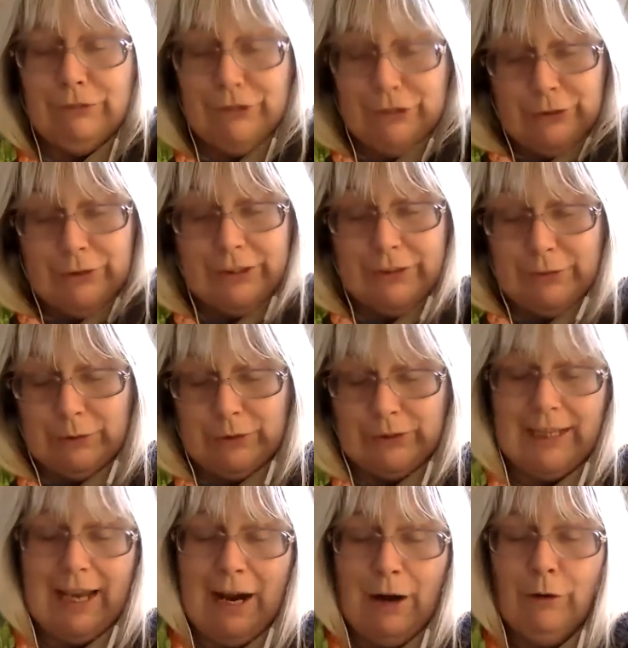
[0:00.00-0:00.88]
do this for
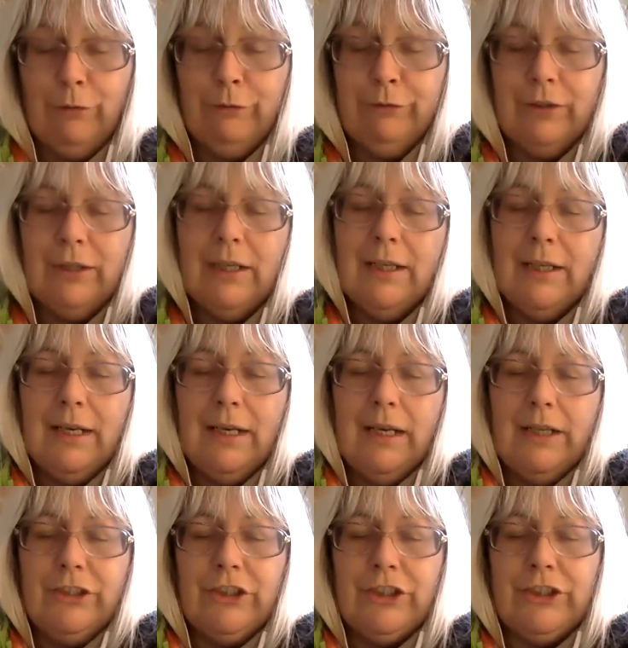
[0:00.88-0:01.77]
yourself,
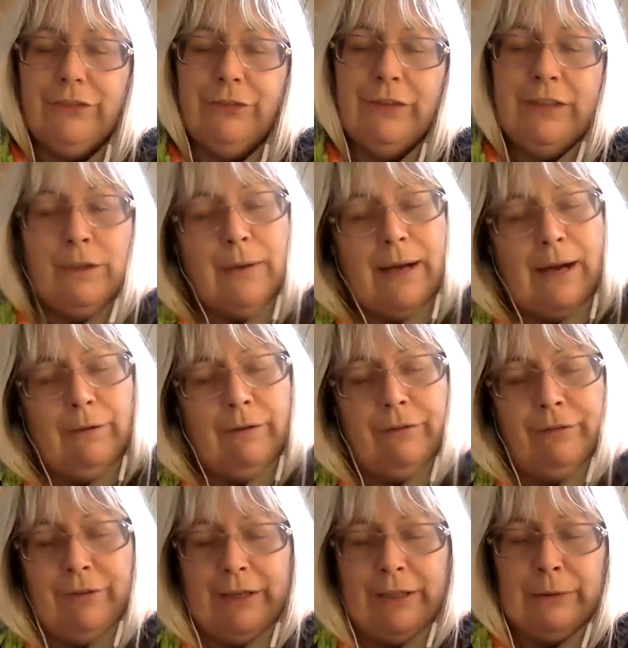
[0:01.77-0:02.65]
just feel how
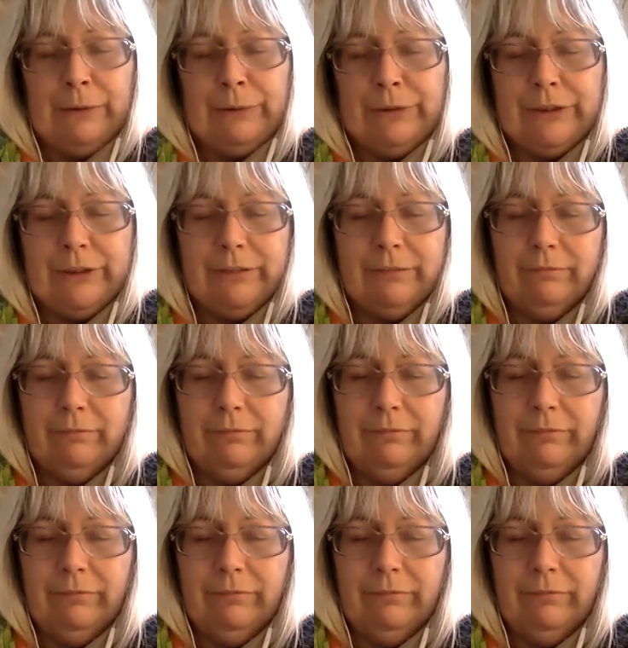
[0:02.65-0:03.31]
it feels.